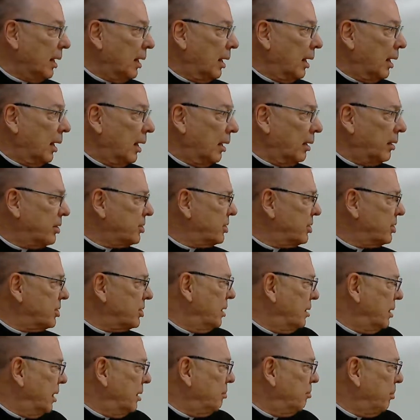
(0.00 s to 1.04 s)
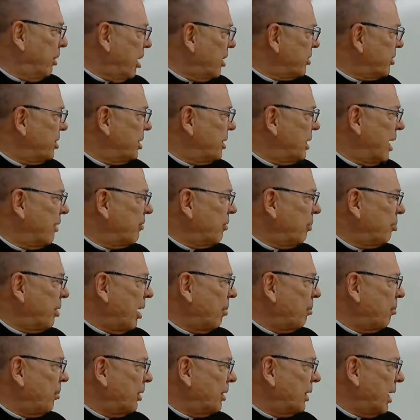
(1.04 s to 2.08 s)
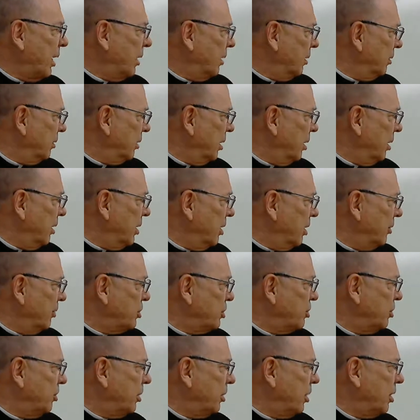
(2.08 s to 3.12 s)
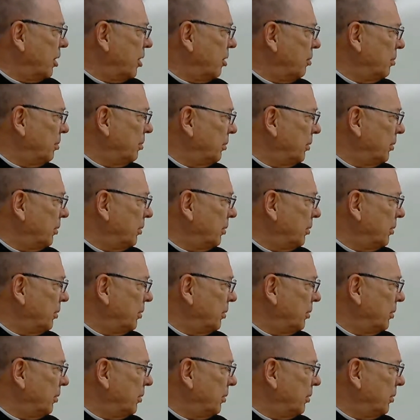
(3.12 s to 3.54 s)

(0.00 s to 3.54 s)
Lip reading: Because didn't Boston have a problem with that a year or 2 ago?